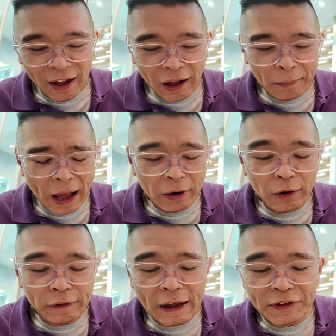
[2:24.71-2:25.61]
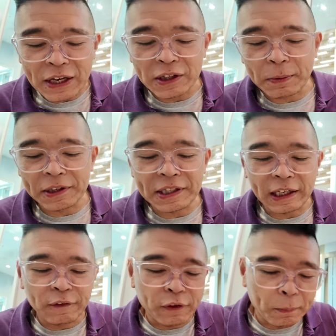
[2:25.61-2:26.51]
Um, I don't know if they have Salisbury
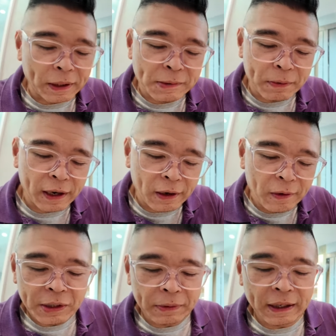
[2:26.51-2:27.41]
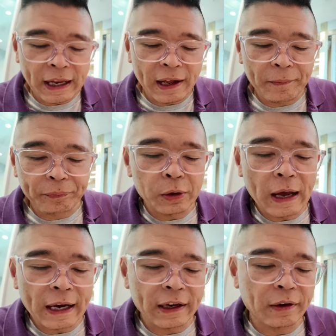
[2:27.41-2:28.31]
steak in the Philippines, but something that
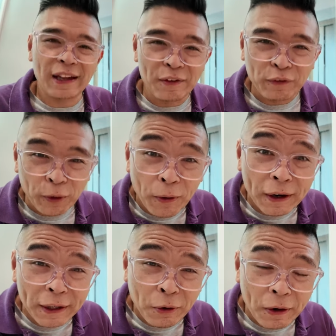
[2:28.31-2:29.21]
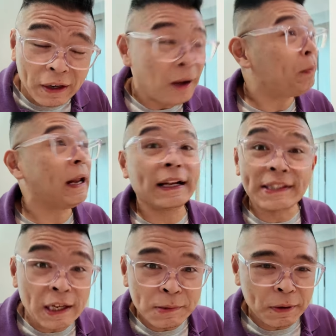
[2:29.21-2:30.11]
you had it in Florida growing up, we
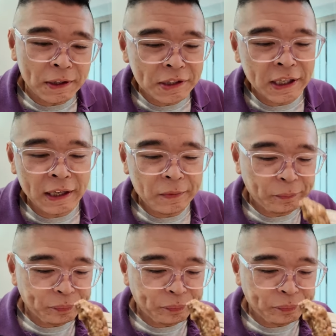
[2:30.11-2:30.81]
had Salisbury steak.